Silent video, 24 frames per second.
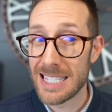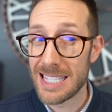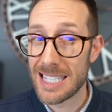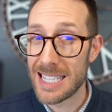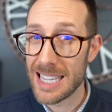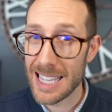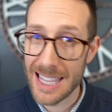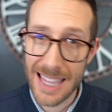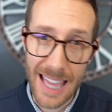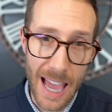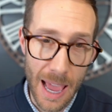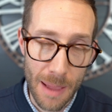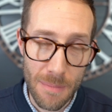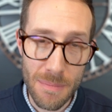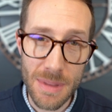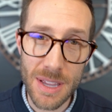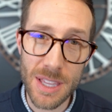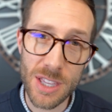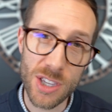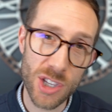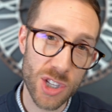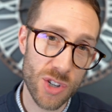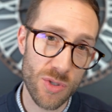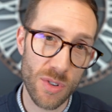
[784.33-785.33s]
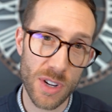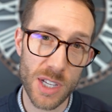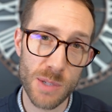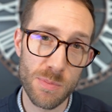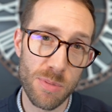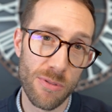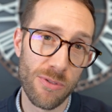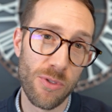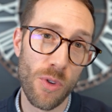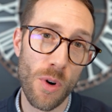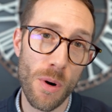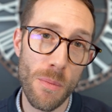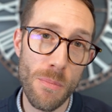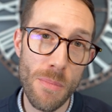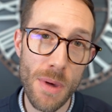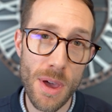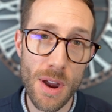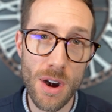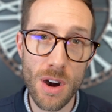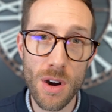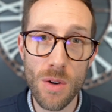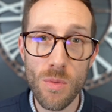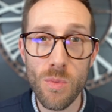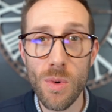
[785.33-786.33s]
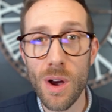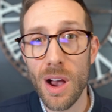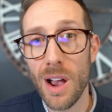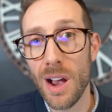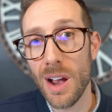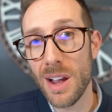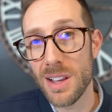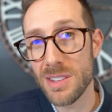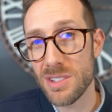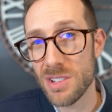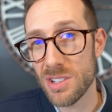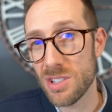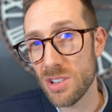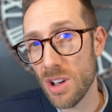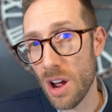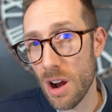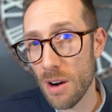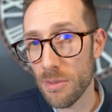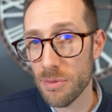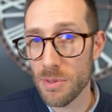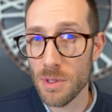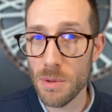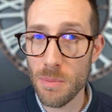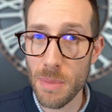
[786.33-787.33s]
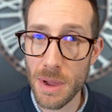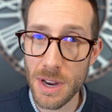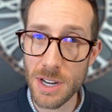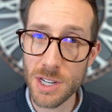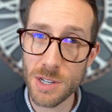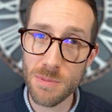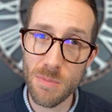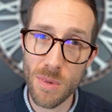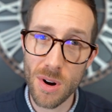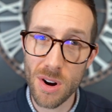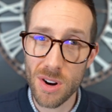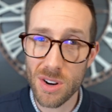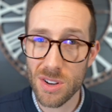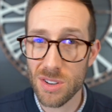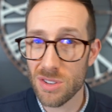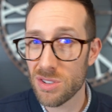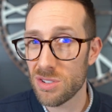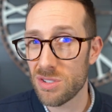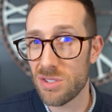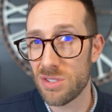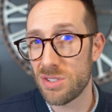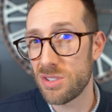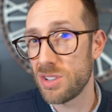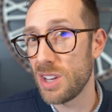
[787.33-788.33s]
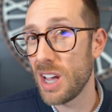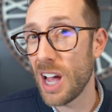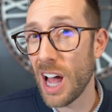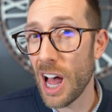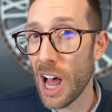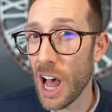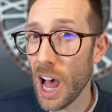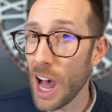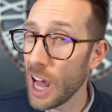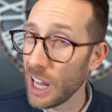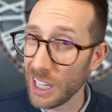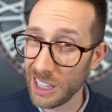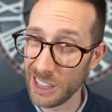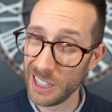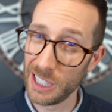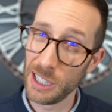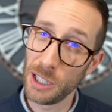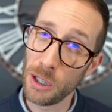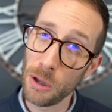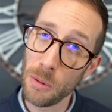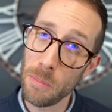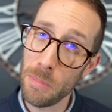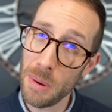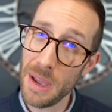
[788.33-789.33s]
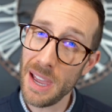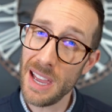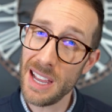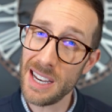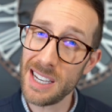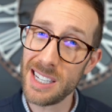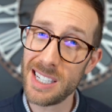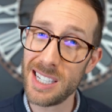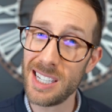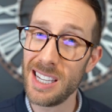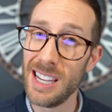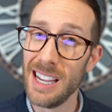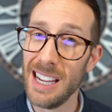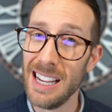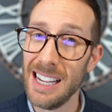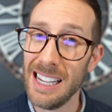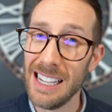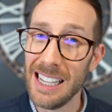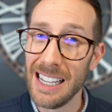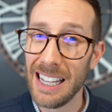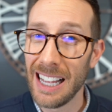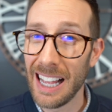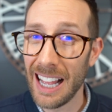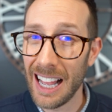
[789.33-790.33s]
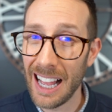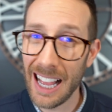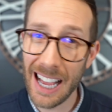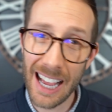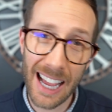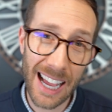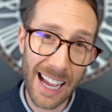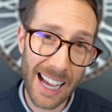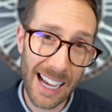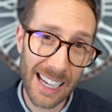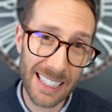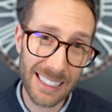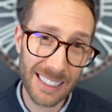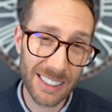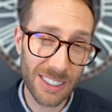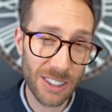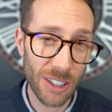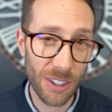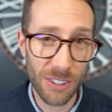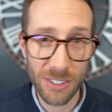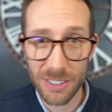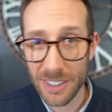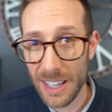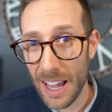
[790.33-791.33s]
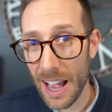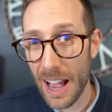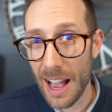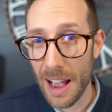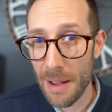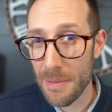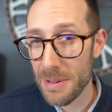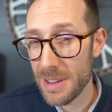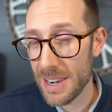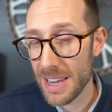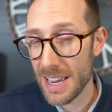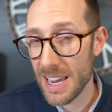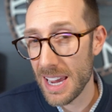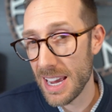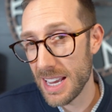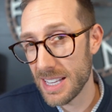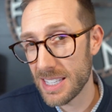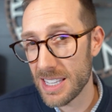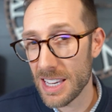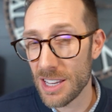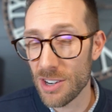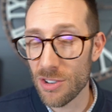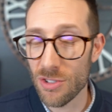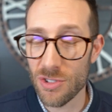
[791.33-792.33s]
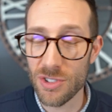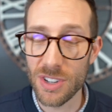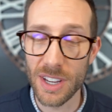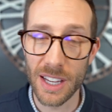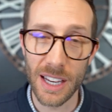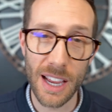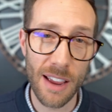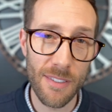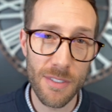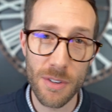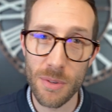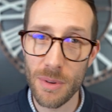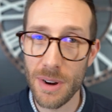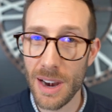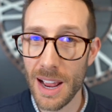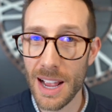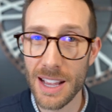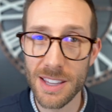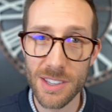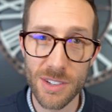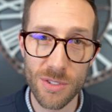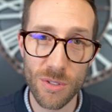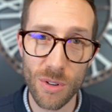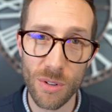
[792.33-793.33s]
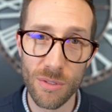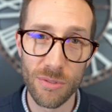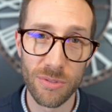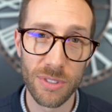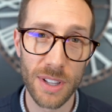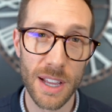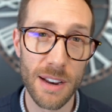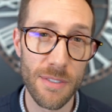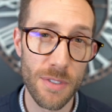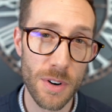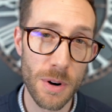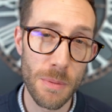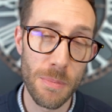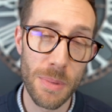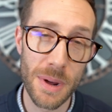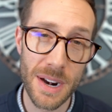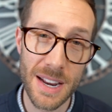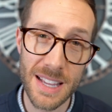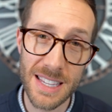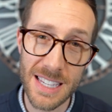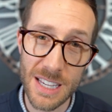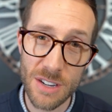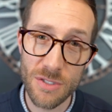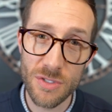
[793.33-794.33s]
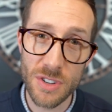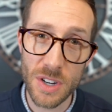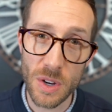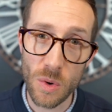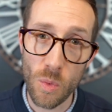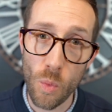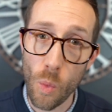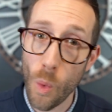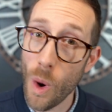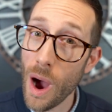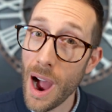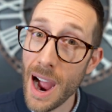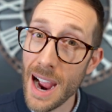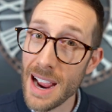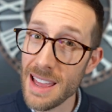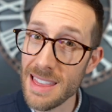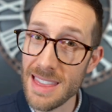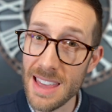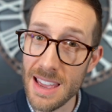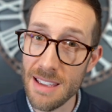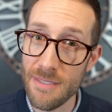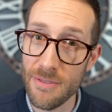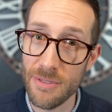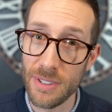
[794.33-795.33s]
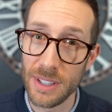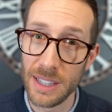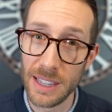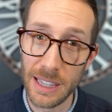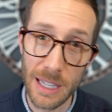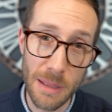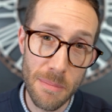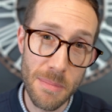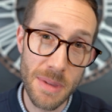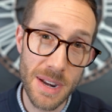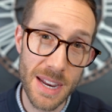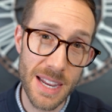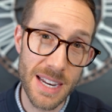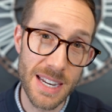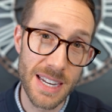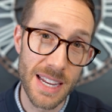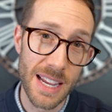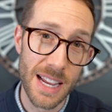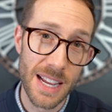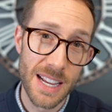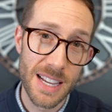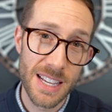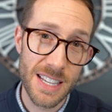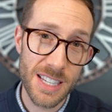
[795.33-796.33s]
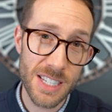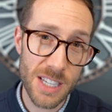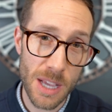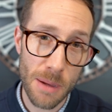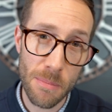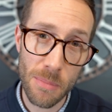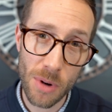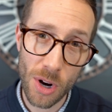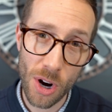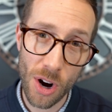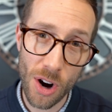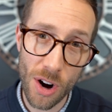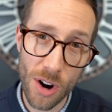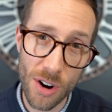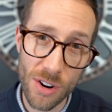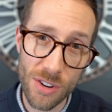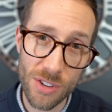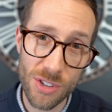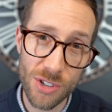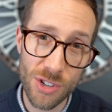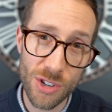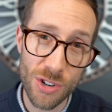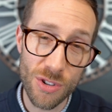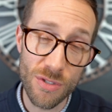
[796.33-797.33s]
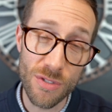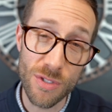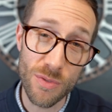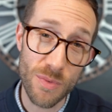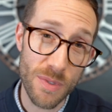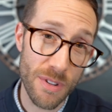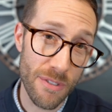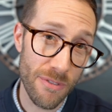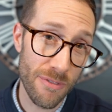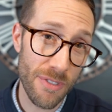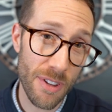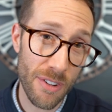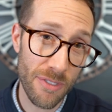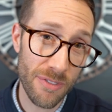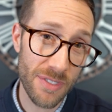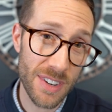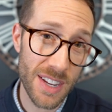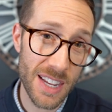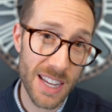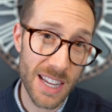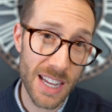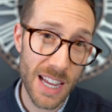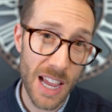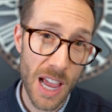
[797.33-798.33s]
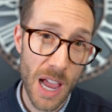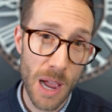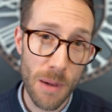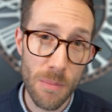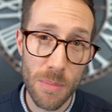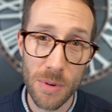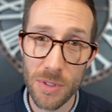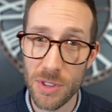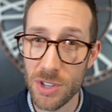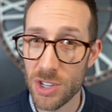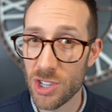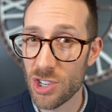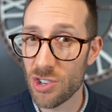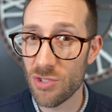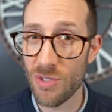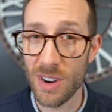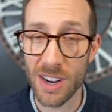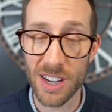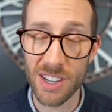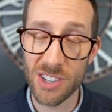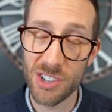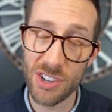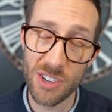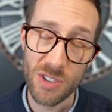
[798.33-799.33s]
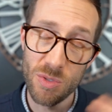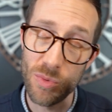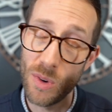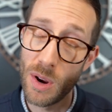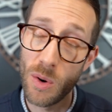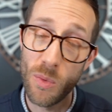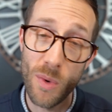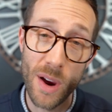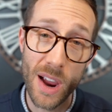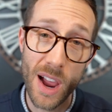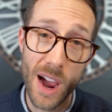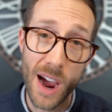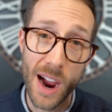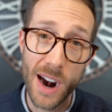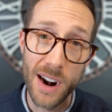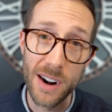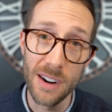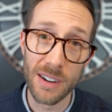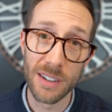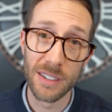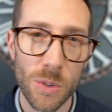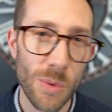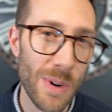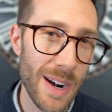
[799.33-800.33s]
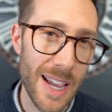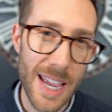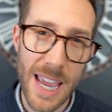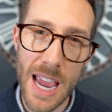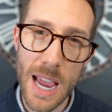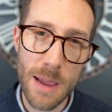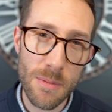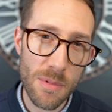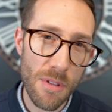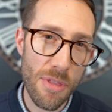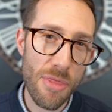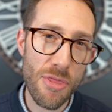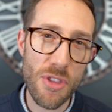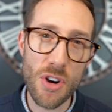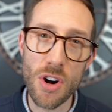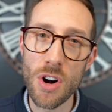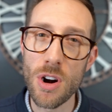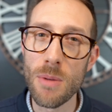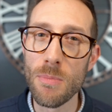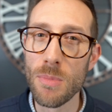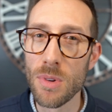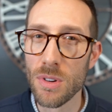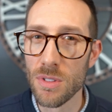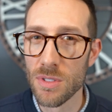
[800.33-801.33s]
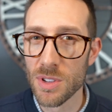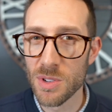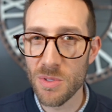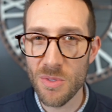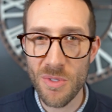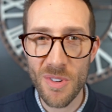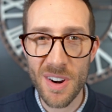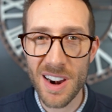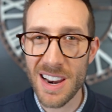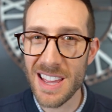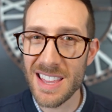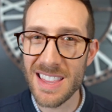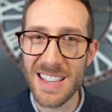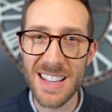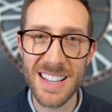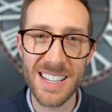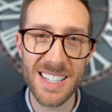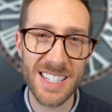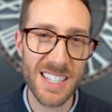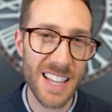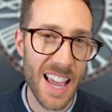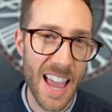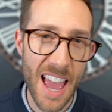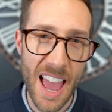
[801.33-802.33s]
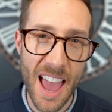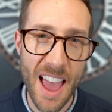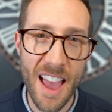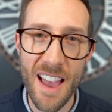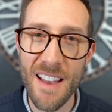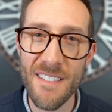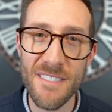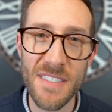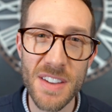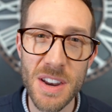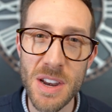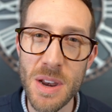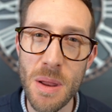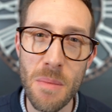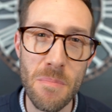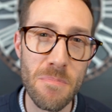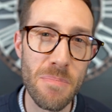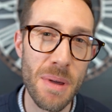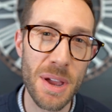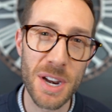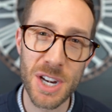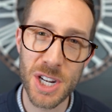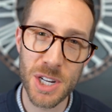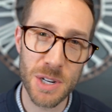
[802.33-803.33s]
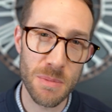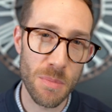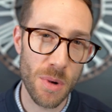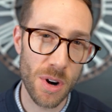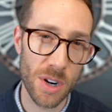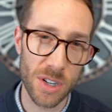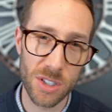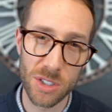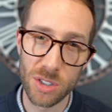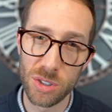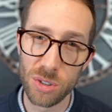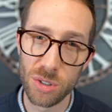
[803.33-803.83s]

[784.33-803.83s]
did that mean the Strix performed better? Was he saw from the benchmarks a little bit? Uh, so yeah, I mean, it's interesting. Everyone has their own flavor, but it's interesting why they've limited some cards 2 350, but the Strix just went way higher. When it came to thermals running this Heaven benchmark